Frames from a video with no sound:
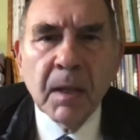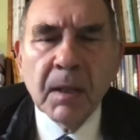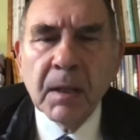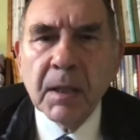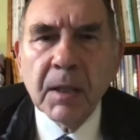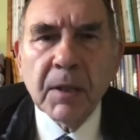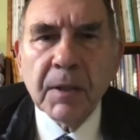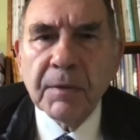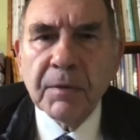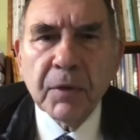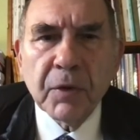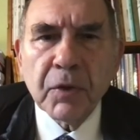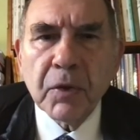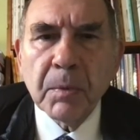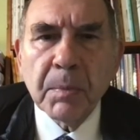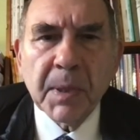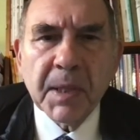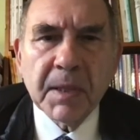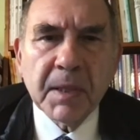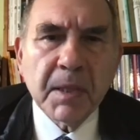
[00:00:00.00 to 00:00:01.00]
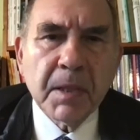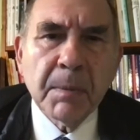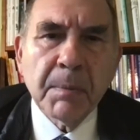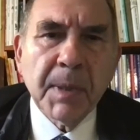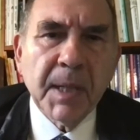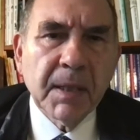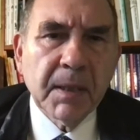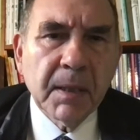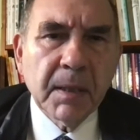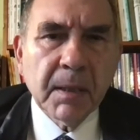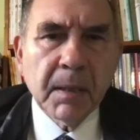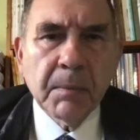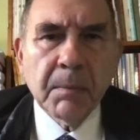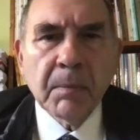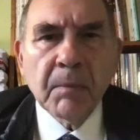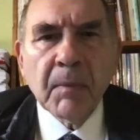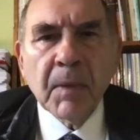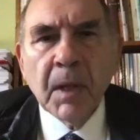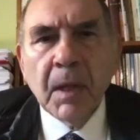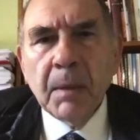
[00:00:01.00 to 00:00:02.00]
He refused to participate in them
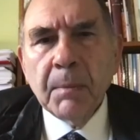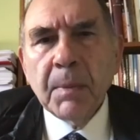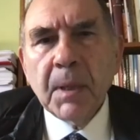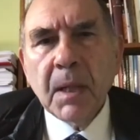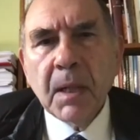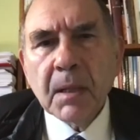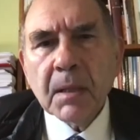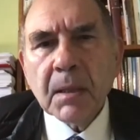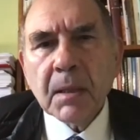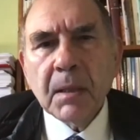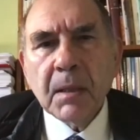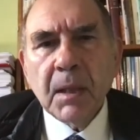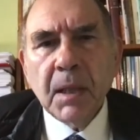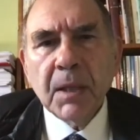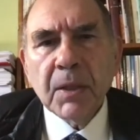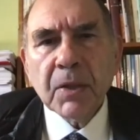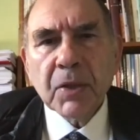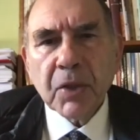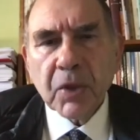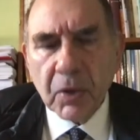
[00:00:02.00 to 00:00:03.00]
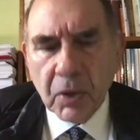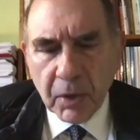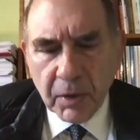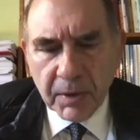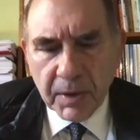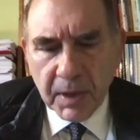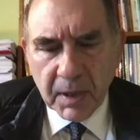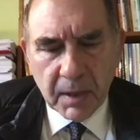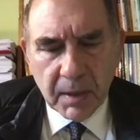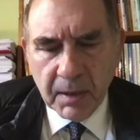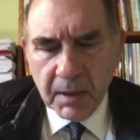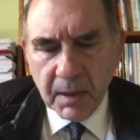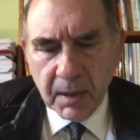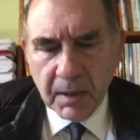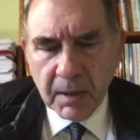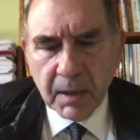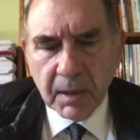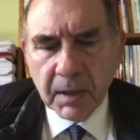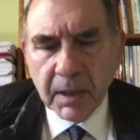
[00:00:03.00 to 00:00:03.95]
because he saw the